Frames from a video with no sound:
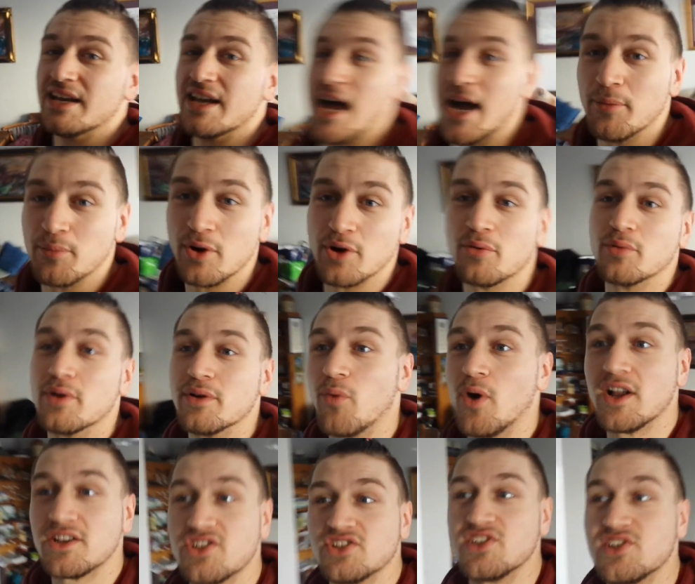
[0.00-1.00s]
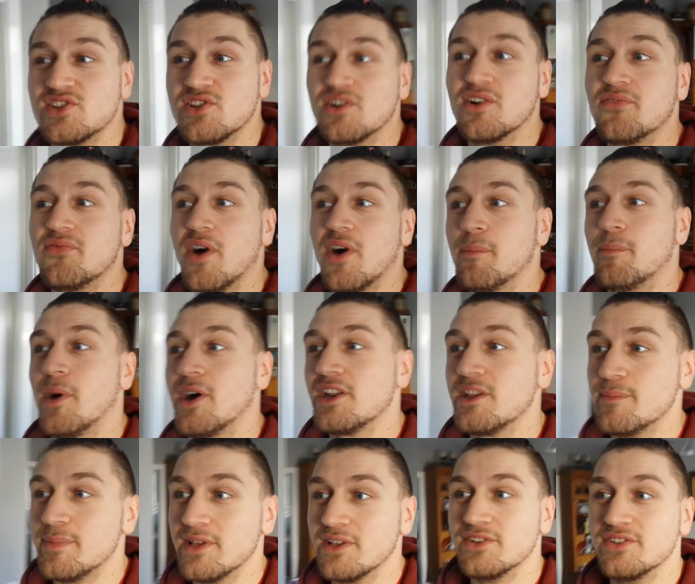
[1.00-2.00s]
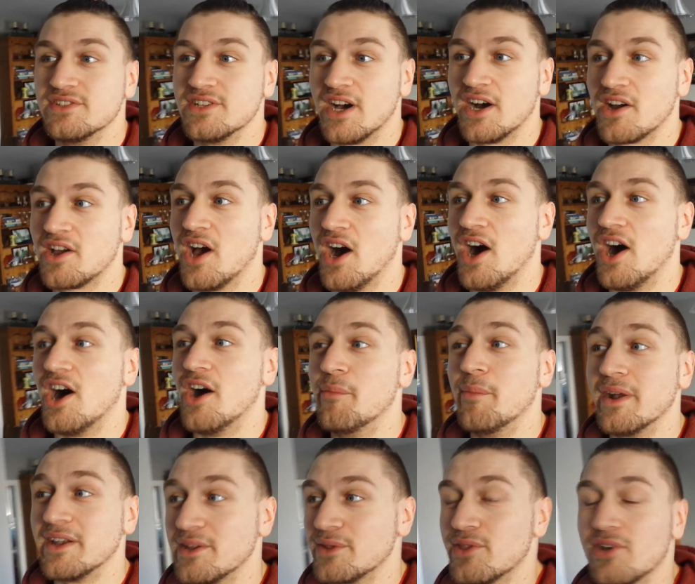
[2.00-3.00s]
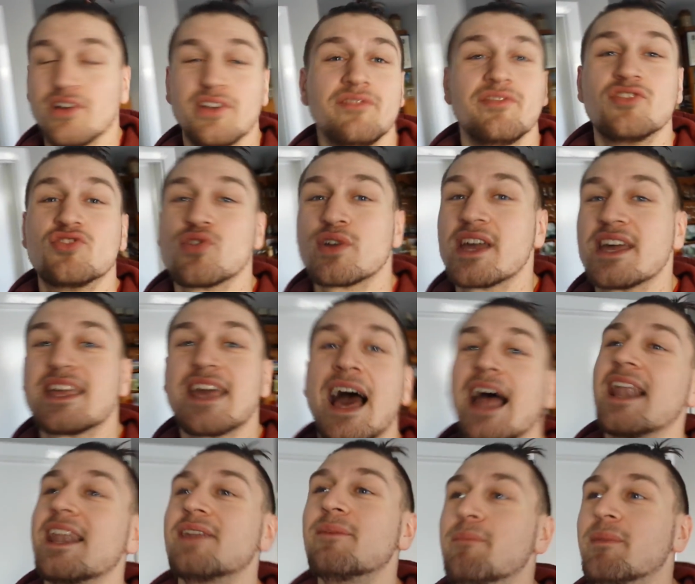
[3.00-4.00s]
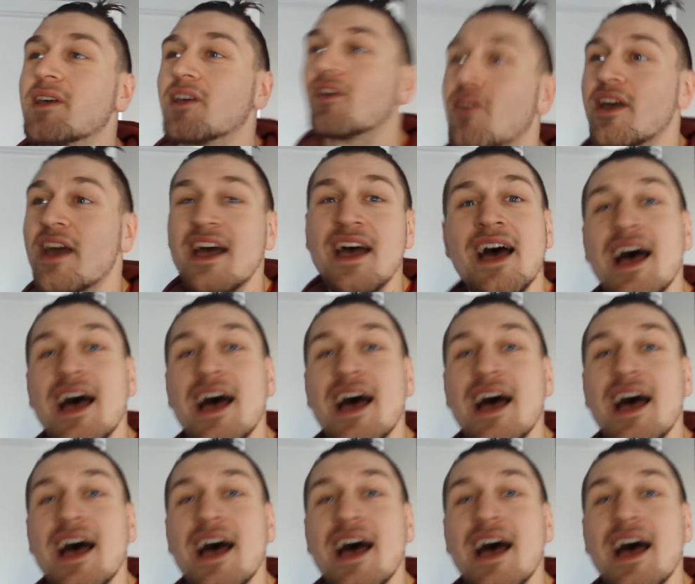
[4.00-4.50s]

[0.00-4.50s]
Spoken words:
and we were watching stuff on bodybuilding.com and you thought if you drink a gallon of milk